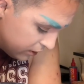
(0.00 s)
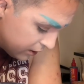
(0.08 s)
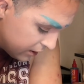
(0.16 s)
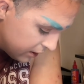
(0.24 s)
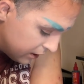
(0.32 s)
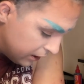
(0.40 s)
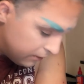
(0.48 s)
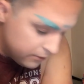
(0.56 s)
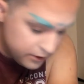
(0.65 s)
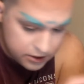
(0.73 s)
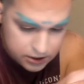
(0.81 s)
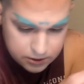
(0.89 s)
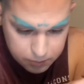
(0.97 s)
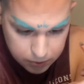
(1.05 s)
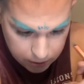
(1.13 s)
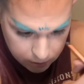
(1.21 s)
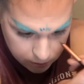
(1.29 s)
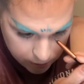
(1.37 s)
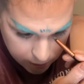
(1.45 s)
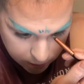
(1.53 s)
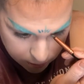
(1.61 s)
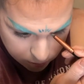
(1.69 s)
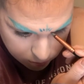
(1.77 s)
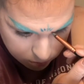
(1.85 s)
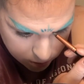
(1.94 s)
the comments
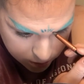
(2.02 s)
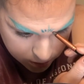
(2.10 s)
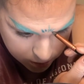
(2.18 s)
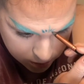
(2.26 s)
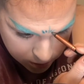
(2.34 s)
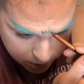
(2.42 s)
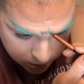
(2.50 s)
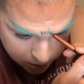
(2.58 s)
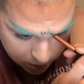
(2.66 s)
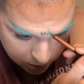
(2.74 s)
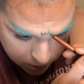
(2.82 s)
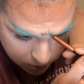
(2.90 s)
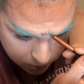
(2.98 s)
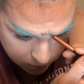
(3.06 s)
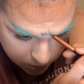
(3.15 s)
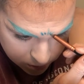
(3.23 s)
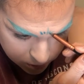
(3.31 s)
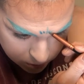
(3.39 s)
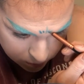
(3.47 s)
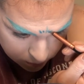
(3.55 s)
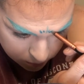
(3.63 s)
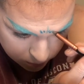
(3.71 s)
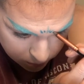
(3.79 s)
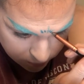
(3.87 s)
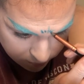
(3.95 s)
below who you are
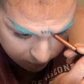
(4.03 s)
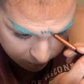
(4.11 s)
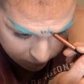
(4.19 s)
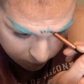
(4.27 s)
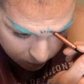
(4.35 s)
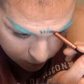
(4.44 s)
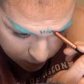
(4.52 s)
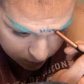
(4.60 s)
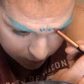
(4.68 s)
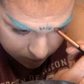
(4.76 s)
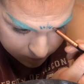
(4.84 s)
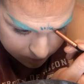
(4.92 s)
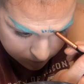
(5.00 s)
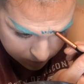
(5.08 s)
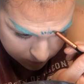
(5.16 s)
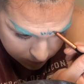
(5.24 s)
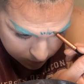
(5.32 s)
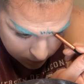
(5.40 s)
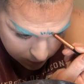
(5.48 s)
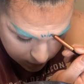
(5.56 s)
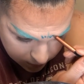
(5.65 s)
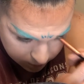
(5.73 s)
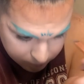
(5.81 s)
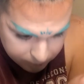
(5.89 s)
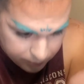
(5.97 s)
rooting for
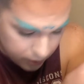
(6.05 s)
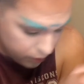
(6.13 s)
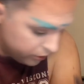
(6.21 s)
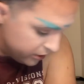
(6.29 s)
on both